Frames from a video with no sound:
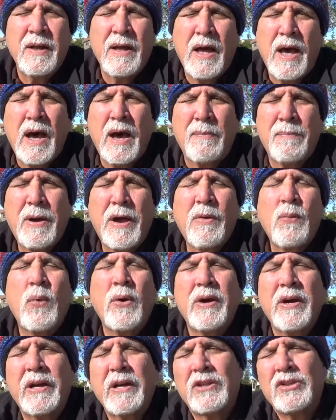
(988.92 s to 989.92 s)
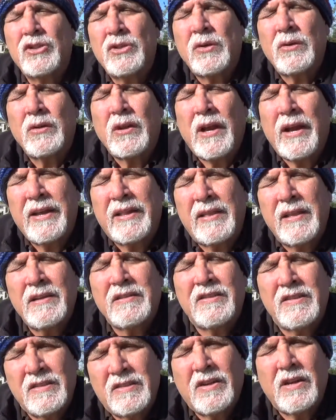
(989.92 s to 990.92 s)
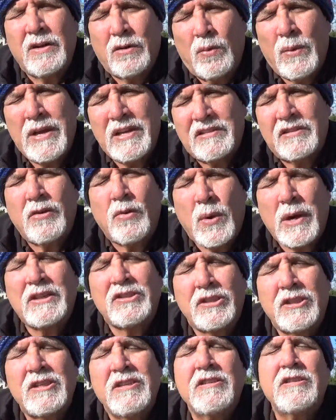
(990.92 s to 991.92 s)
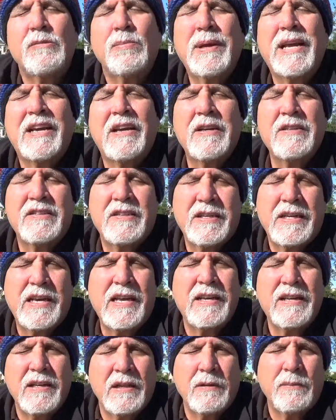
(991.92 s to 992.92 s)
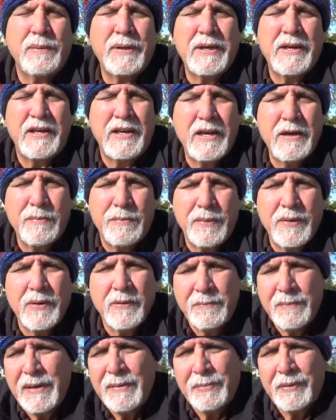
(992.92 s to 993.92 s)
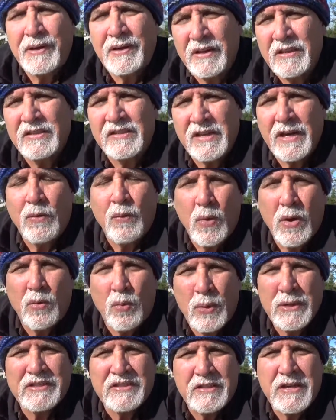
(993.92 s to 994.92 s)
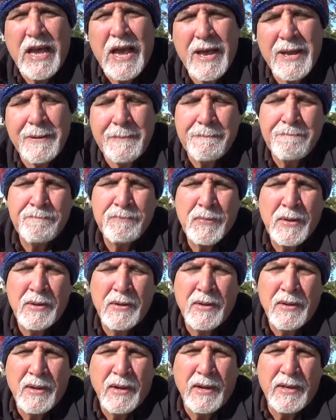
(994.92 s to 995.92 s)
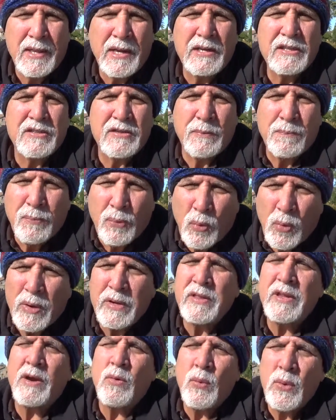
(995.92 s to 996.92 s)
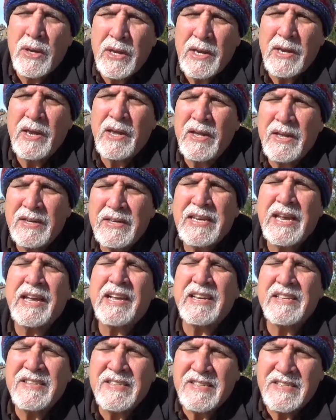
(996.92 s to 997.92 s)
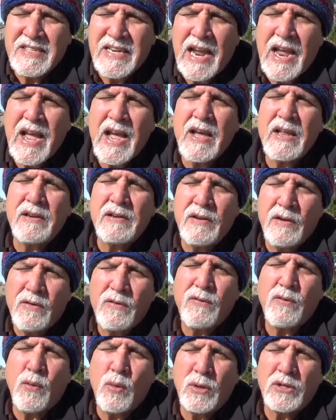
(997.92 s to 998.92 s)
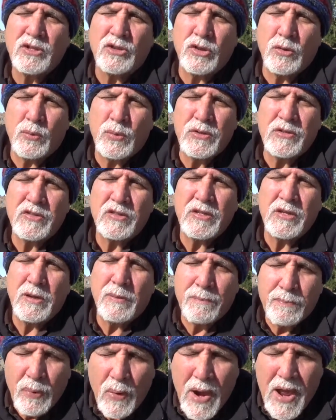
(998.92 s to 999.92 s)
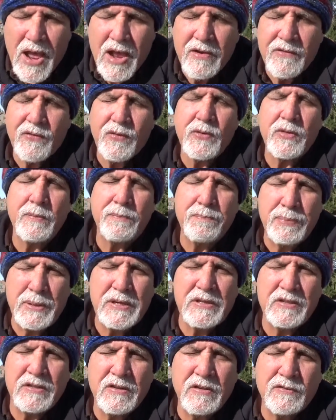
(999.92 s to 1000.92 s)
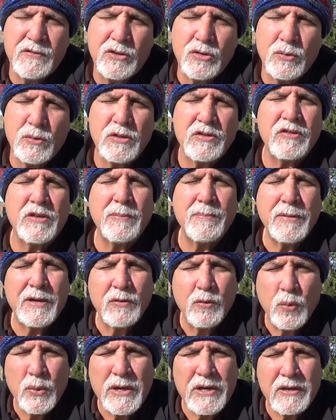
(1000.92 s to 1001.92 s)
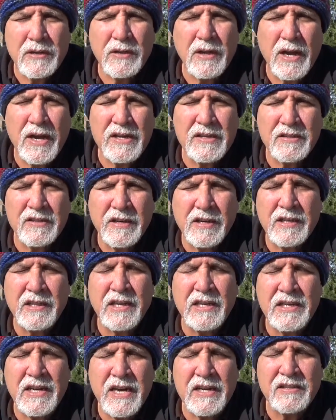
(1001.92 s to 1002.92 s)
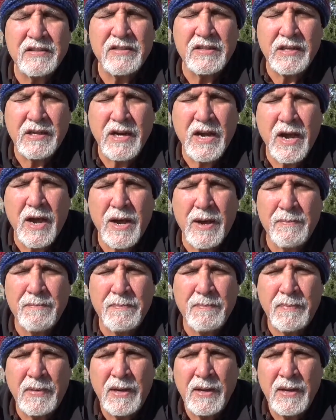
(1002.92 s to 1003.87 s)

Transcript: By wearing a shirt like this, it's going to raise questions because, again, it'll be in Hebrew. People are going to say, well, what's that? I think it's important that we take a stand for Jerusalem, praying for the peace of Jerusalem and realizing in the days to come